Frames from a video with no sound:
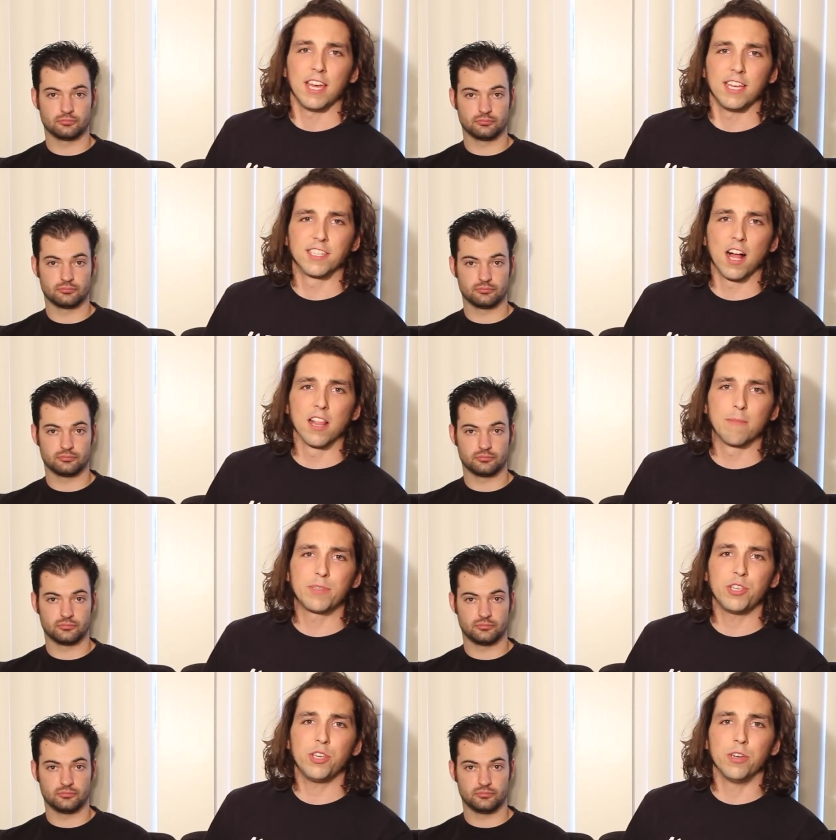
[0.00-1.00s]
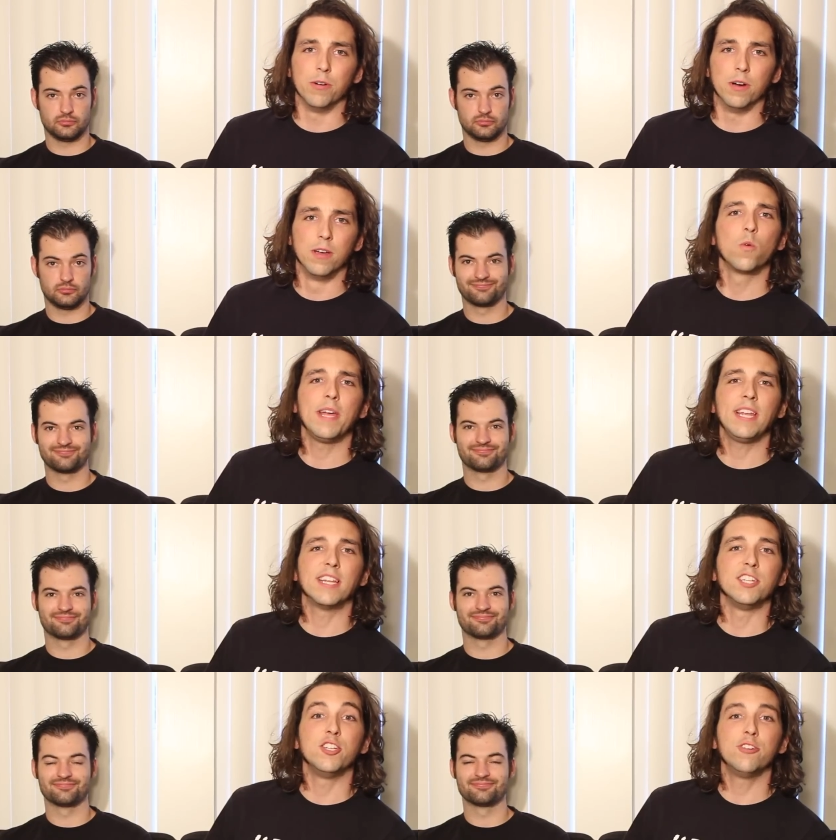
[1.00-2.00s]
Speaker 1: is all up to you. We need
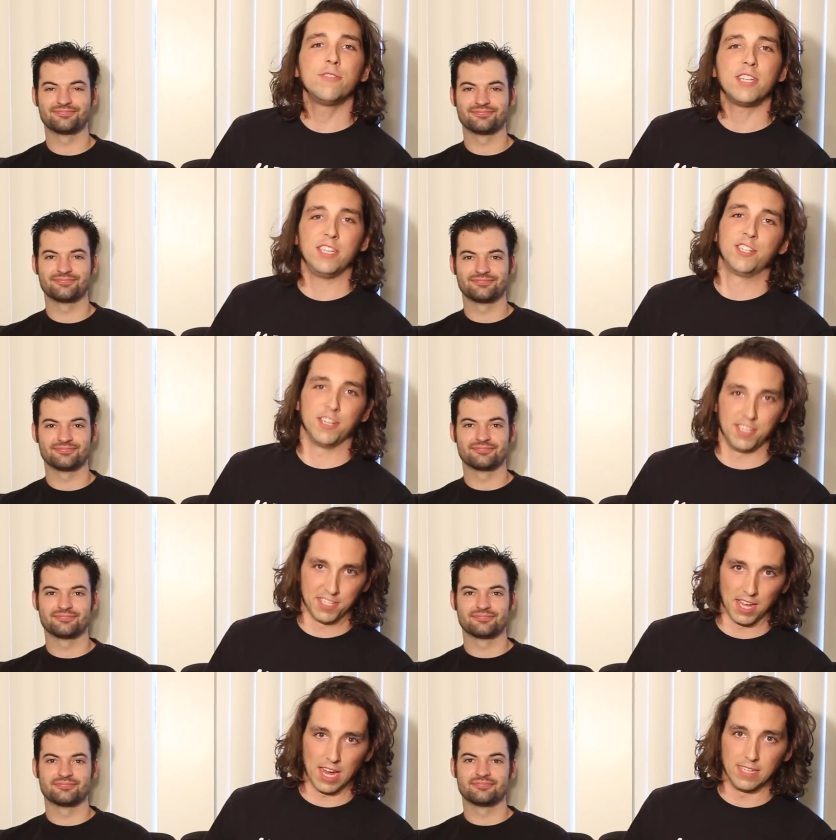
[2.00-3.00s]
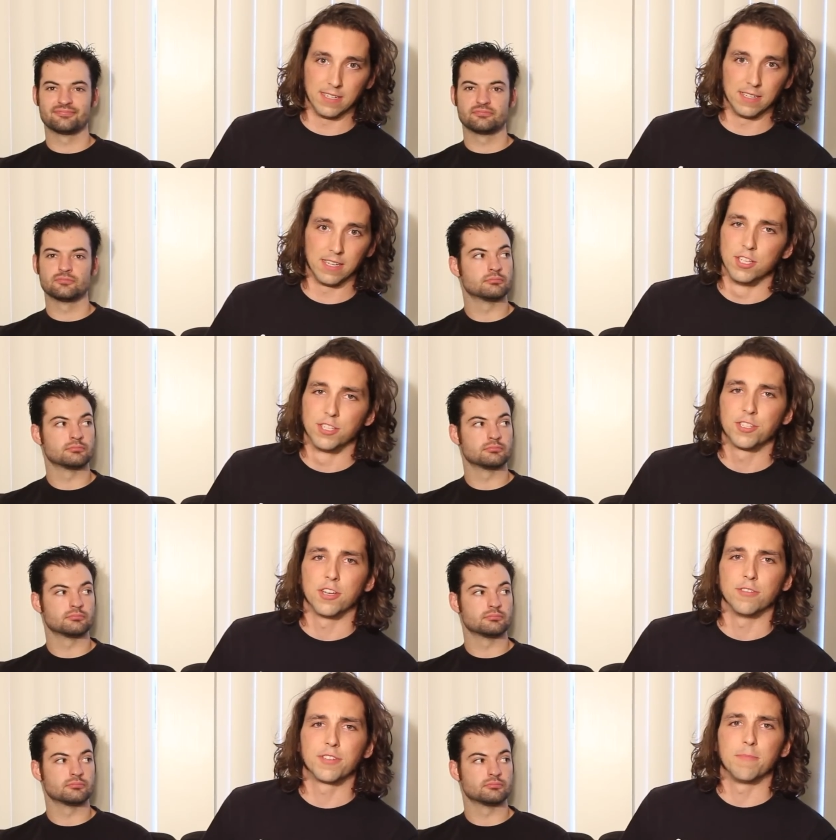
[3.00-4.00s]
a new T-shirt design.
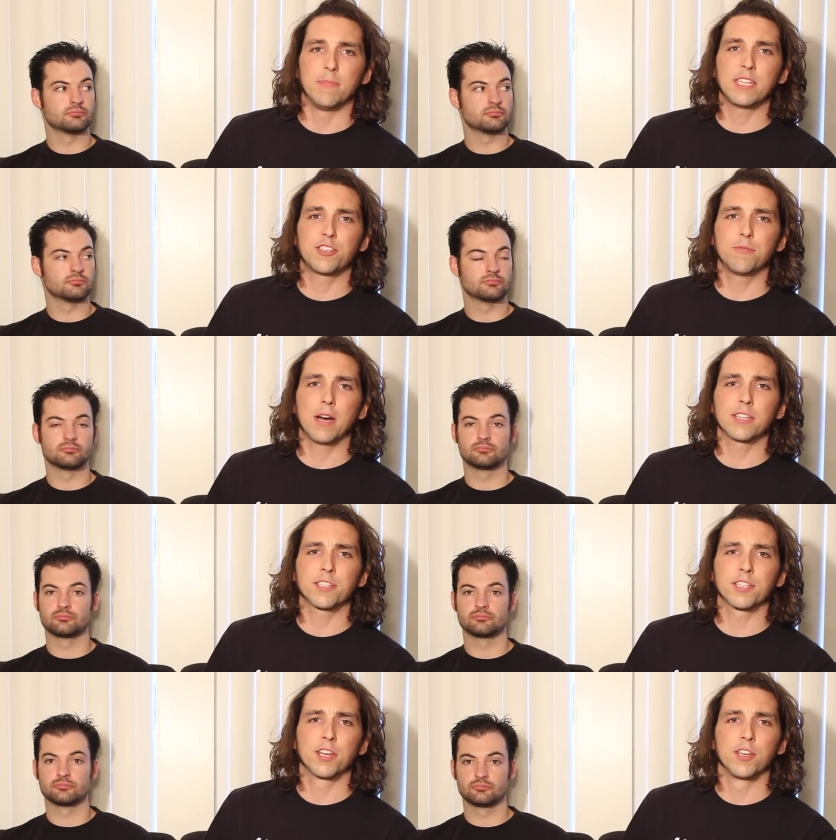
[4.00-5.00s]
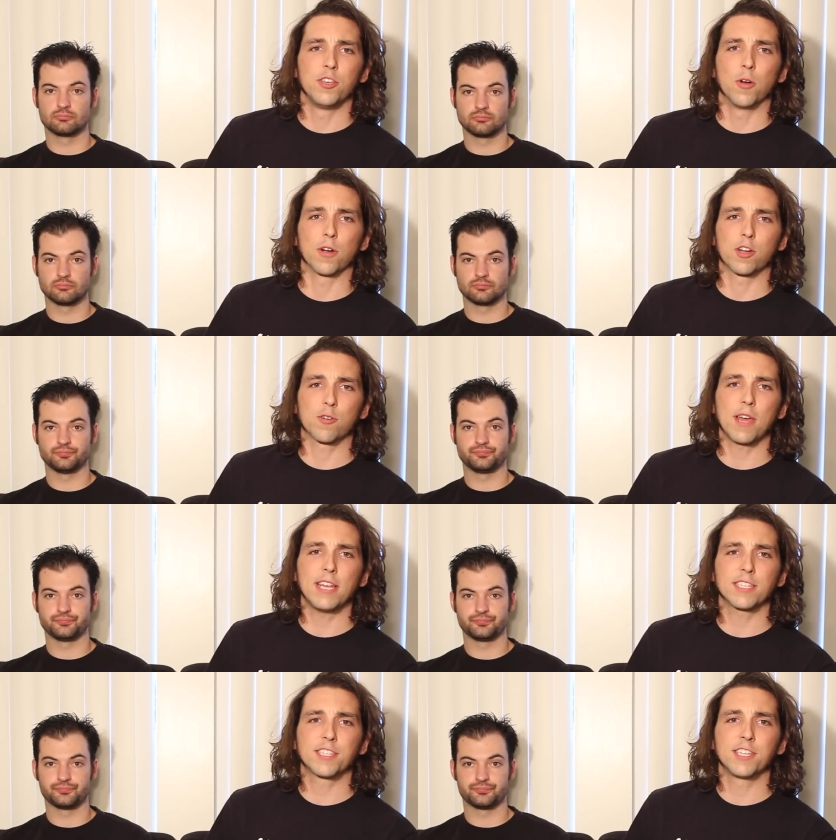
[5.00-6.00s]
So submit to us your
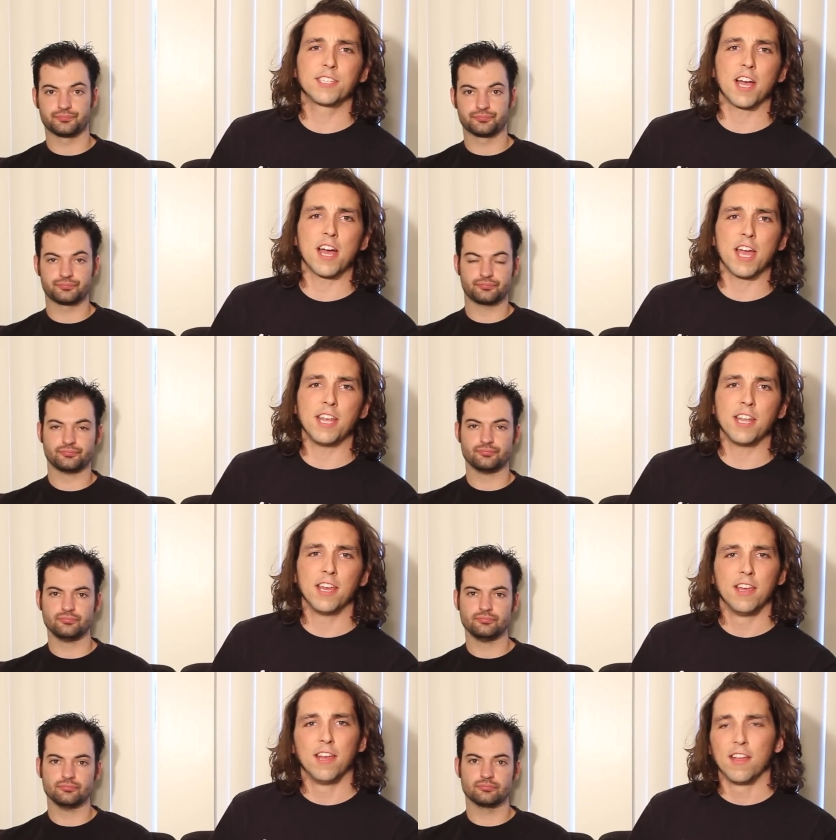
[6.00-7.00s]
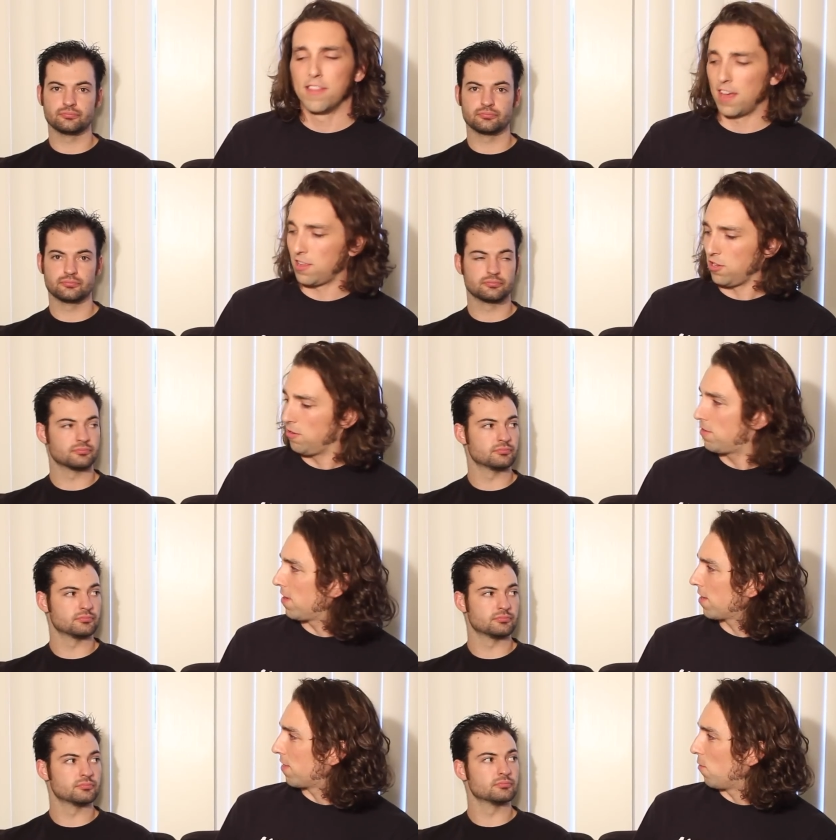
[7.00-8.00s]
greatest design that you
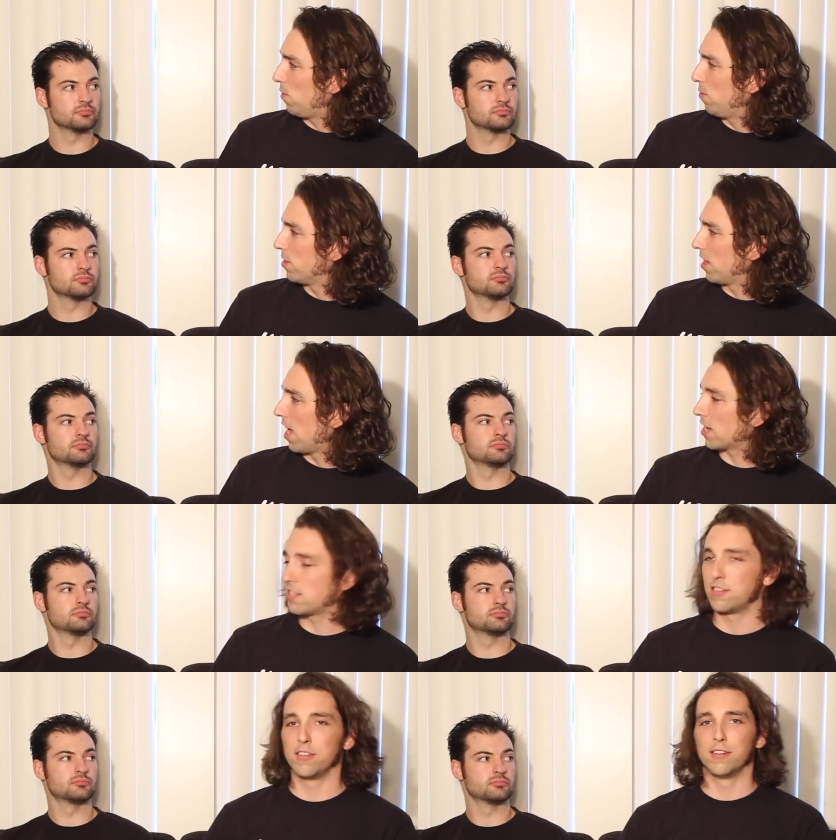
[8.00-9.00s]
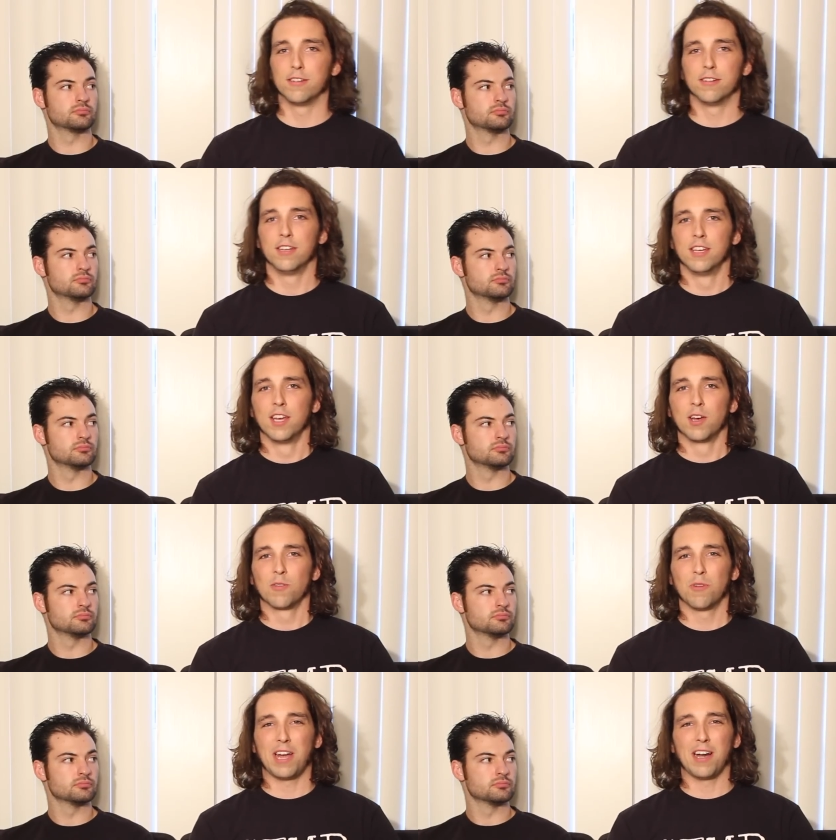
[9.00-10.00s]
think that we would like to
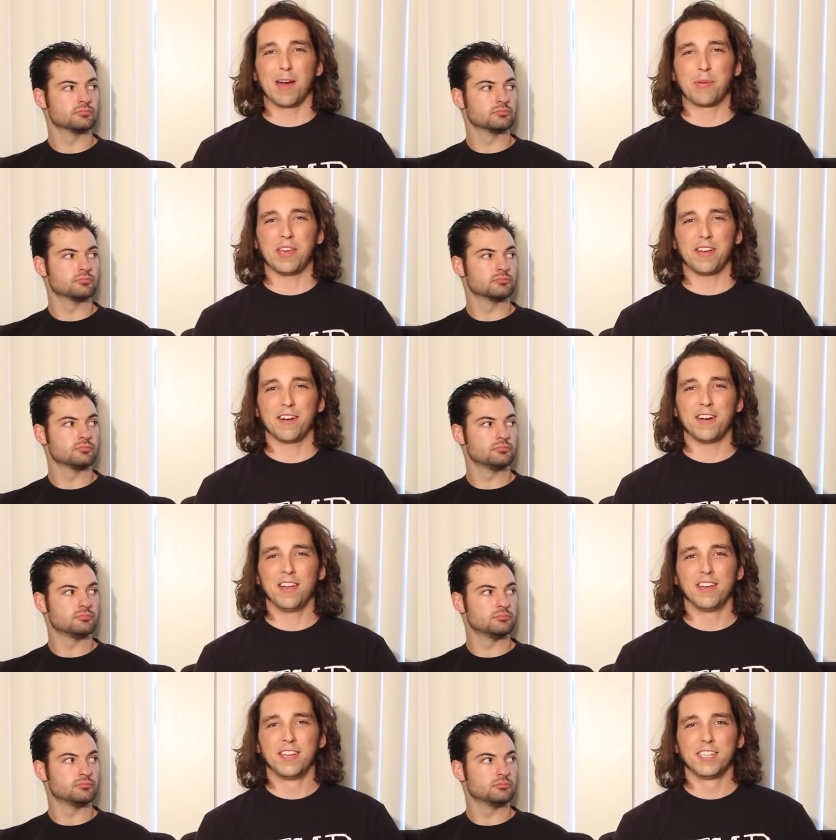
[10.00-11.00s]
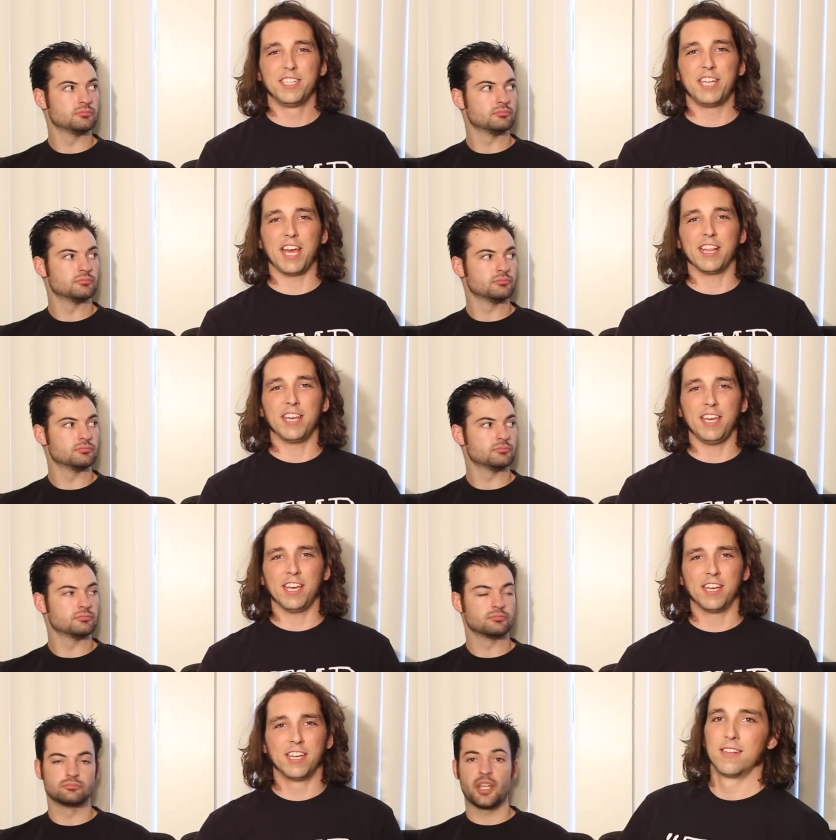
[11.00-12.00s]
wear up here
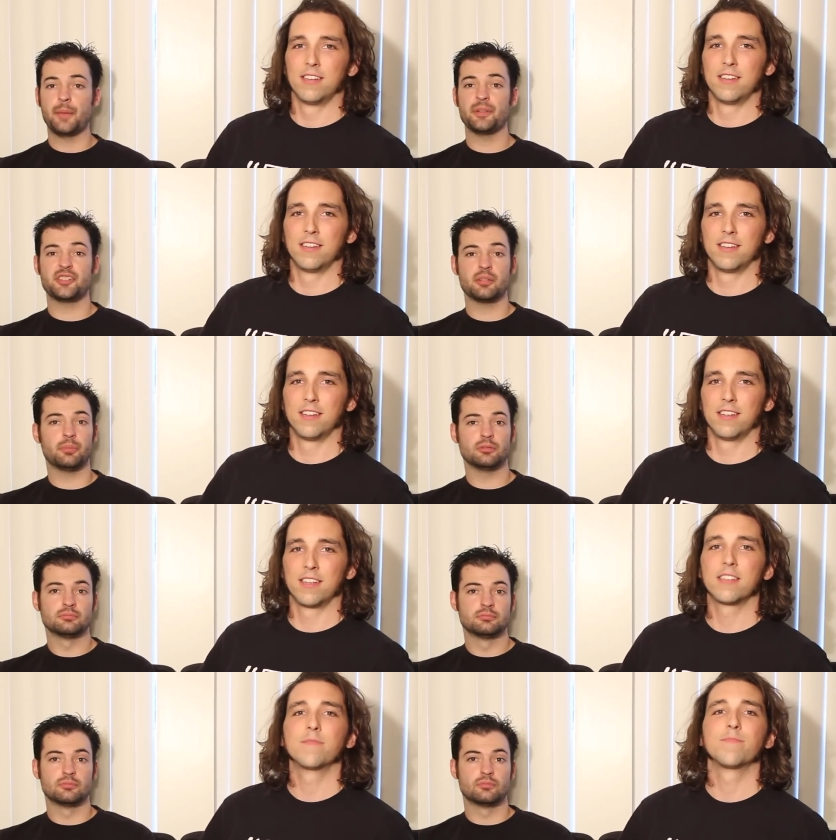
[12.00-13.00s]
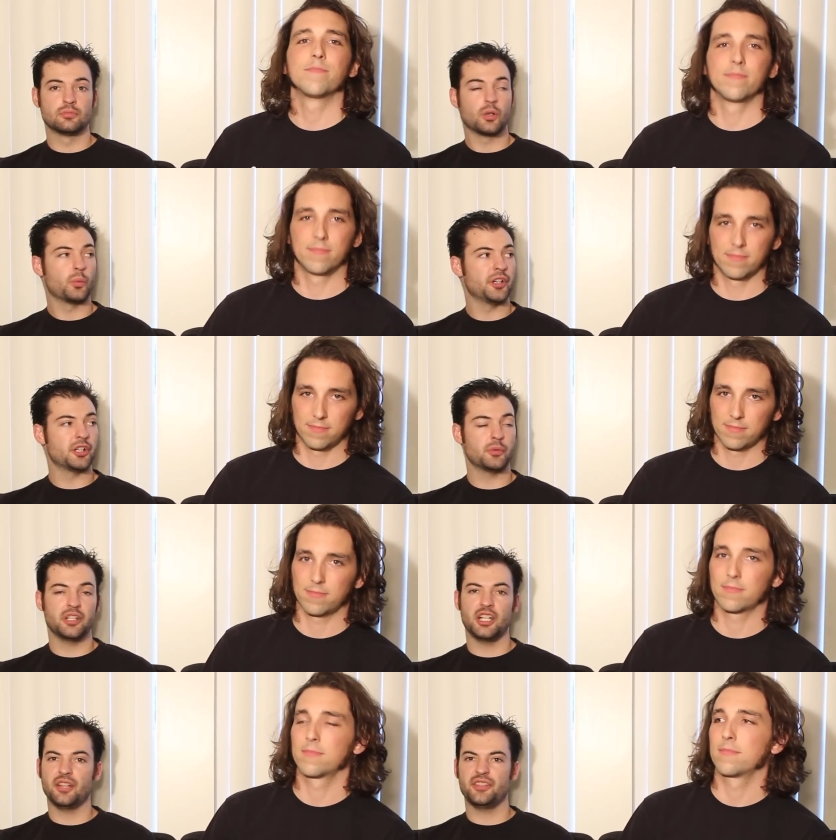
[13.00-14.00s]
daily. Keep it simple. We don't
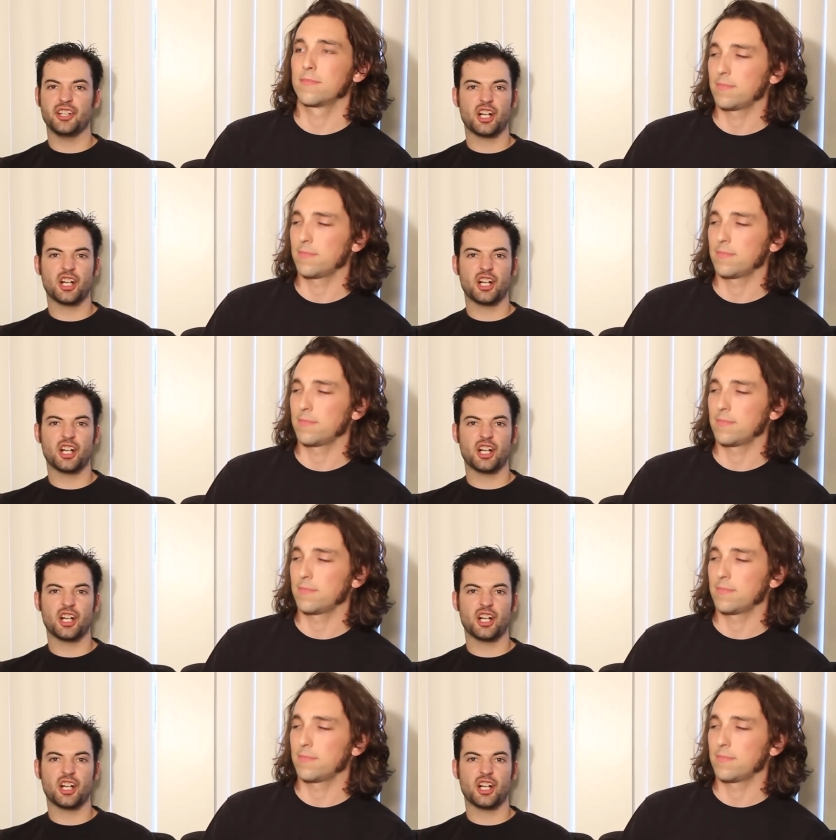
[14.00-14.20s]
need anything